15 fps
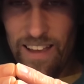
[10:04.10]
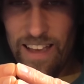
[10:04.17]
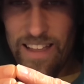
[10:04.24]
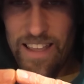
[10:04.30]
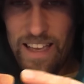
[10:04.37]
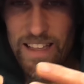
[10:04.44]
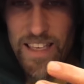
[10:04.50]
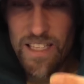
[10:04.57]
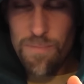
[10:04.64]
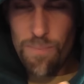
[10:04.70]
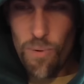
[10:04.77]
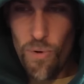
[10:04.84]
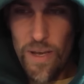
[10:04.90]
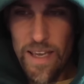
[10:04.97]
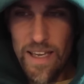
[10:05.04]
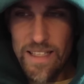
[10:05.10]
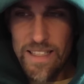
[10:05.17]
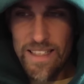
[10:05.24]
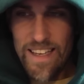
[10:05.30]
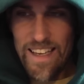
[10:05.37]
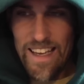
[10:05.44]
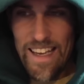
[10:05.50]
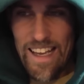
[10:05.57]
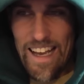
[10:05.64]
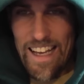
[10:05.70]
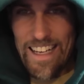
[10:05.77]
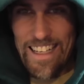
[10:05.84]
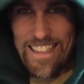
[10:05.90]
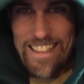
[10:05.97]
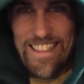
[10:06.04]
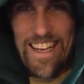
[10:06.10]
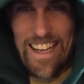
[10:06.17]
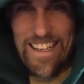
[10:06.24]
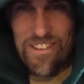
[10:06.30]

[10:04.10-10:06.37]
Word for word: at this point it's like I, I, just, I